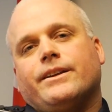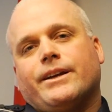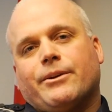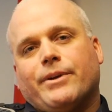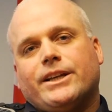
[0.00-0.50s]
They
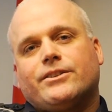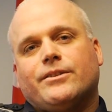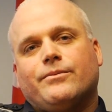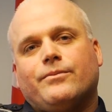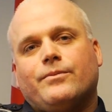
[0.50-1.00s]
can range
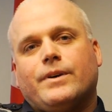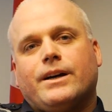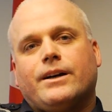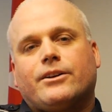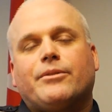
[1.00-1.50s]

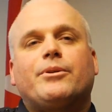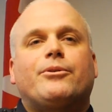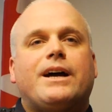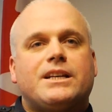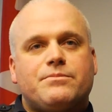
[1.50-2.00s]
from criminal
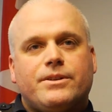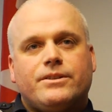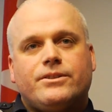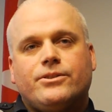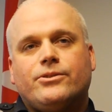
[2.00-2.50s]

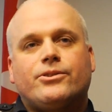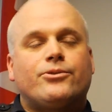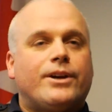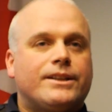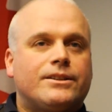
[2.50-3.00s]
harassment to
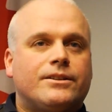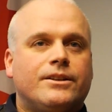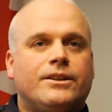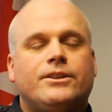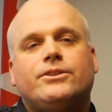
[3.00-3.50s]
threats
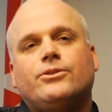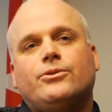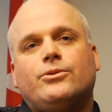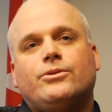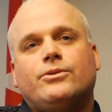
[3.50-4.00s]

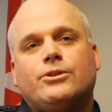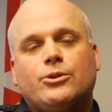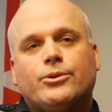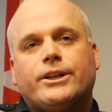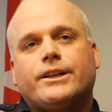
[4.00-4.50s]
to
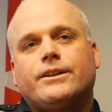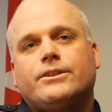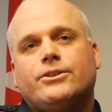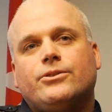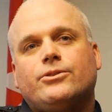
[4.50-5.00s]

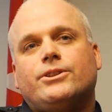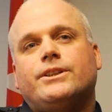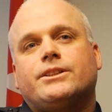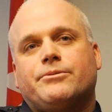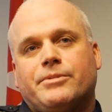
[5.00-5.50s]
luring to
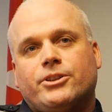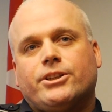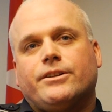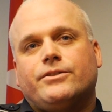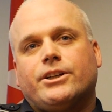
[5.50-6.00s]

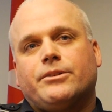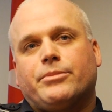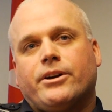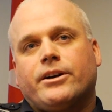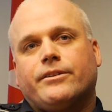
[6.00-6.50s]
distribution of child
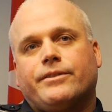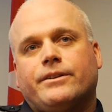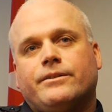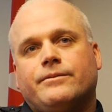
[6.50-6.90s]
pornography.